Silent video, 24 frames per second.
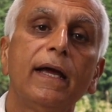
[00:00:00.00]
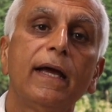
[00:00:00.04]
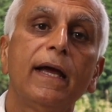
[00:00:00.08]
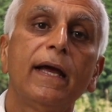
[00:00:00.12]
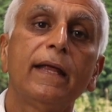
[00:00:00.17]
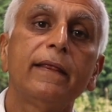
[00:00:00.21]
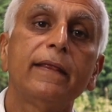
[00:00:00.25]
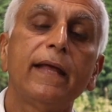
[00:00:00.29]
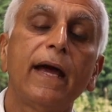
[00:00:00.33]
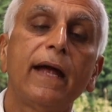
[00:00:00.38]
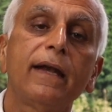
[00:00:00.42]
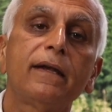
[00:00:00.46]

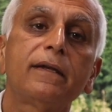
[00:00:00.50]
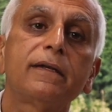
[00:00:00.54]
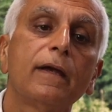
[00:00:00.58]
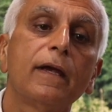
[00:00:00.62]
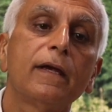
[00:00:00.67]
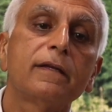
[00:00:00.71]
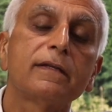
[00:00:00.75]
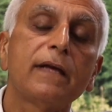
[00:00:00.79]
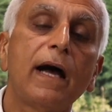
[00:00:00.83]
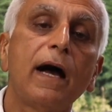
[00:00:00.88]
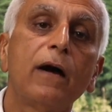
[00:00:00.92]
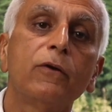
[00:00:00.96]
And that
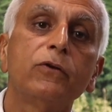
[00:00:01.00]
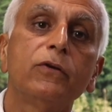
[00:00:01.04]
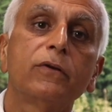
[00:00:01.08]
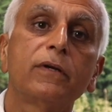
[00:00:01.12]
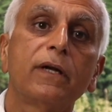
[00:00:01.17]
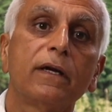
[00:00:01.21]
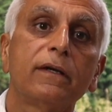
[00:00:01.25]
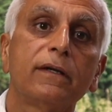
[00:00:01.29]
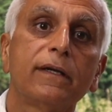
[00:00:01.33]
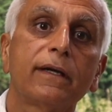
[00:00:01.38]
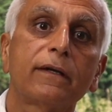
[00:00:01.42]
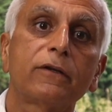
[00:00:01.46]
is how you
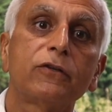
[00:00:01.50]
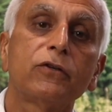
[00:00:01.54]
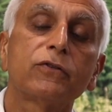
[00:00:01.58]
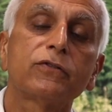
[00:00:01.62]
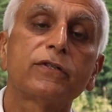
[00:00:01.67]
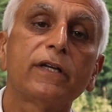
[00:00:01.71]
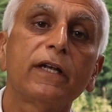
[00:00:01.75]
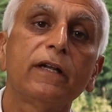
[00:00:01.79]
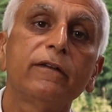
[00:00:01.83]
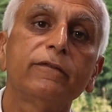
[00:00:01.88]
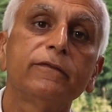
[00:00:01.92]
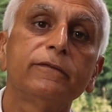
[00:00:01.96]
conduct
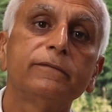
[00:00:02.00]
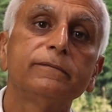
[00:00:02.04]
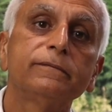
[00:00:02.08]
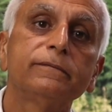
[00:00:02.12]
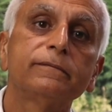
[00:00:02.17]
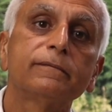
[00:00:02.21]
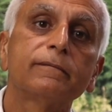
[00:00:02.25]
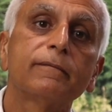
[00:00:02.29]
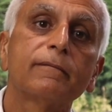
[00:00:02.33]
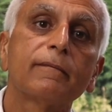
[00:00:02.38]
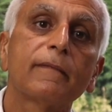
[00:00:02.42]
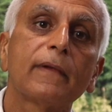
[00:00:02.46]
yourself,
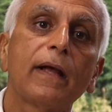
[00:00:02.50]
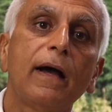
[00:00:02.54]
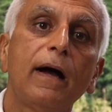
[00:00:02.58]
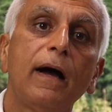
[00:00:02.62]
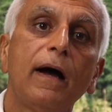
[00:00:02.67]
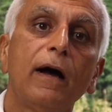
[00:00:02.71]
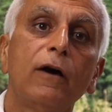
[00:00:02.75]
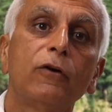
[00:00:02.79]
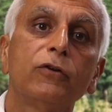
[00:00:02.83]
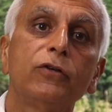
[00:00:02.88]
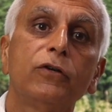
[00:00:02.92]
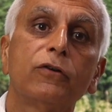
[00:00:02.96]

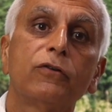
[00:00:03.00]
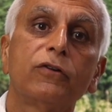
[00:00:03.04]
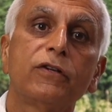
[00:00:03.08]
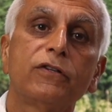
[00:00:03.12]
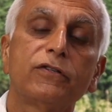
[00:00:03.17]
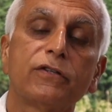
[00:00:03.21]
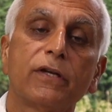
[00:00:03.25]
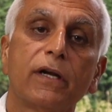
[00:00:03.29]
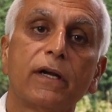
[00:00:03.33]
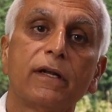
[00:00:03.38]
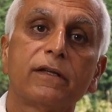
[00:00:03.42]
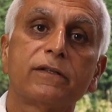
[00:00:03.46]
how your
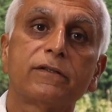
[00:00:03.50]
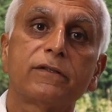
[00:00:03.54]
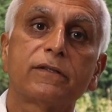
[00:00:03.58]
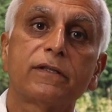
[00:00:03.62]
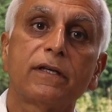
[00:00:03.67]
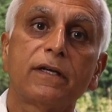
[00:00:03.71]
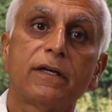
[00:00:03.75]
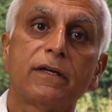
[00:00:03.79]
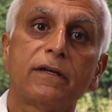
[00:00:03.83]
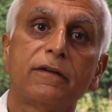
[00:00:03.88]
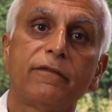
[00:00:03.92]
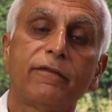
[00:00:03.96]
results
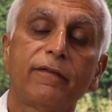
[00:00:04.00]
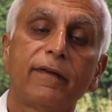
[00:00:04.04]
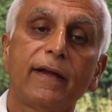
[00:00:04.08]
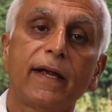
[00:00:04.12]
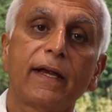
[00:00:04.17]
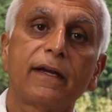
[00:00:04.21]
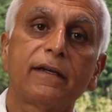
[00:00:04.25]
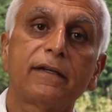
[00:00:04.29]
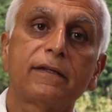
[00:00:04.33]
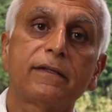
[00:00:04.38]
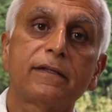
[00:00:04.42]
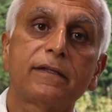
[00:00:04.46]

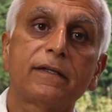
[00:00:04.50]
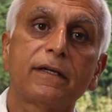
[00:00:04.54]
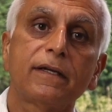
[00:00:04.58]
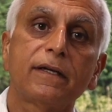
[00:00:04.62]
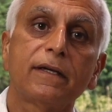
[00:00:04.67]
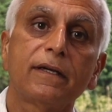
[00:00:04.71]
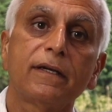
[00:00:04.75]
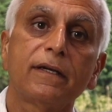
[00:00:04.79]
reflect